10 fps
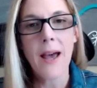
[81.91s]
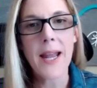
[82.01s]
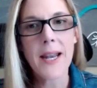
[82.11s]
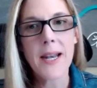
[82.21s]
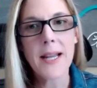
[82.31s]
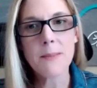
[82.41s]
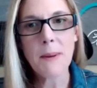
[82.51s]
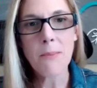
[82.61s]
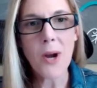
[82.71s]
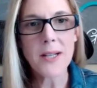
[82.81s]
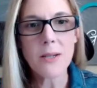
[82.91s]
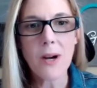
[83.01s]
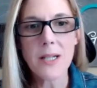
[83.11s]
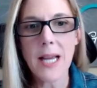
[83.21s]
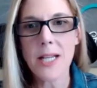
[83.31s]
and it has been brought to
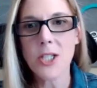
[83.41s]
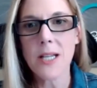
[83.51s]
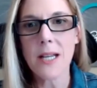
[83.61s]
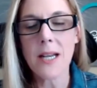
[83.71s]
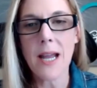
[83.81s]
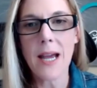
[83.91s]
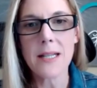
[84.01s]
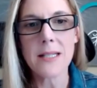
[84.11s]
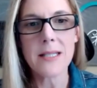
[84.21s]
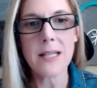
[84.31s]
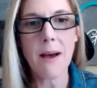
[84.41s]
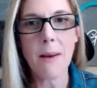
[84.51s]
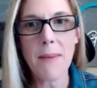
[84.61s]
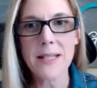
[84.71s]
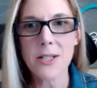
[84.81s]
our attention as uh,
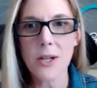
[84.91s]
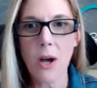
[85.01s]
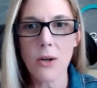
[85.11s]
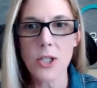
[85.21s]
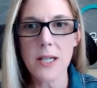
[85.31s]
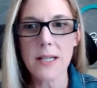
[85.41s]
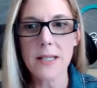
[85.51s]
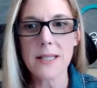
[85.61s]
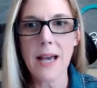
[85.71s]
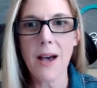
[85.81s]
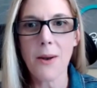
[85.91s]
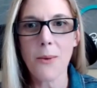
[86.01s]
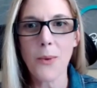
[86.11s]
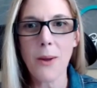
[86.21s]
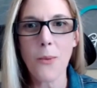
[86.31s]
master coaches that
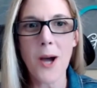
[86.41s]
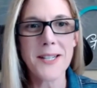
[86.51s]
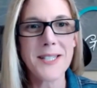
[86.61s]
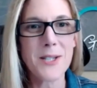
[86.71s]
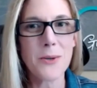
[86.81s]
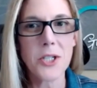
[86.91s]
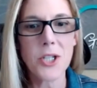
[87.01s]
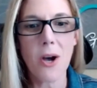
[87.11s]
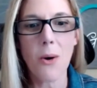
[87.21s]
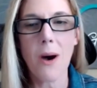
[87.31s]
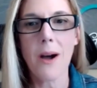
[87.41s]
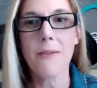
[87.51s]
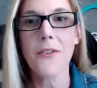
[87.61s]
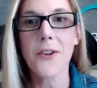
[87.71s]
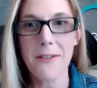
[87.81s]
we wanted to do a show on
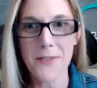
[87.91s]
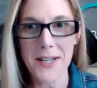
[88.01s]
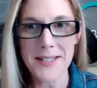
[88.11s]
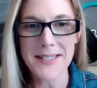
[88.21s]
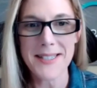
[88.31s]
forgiveness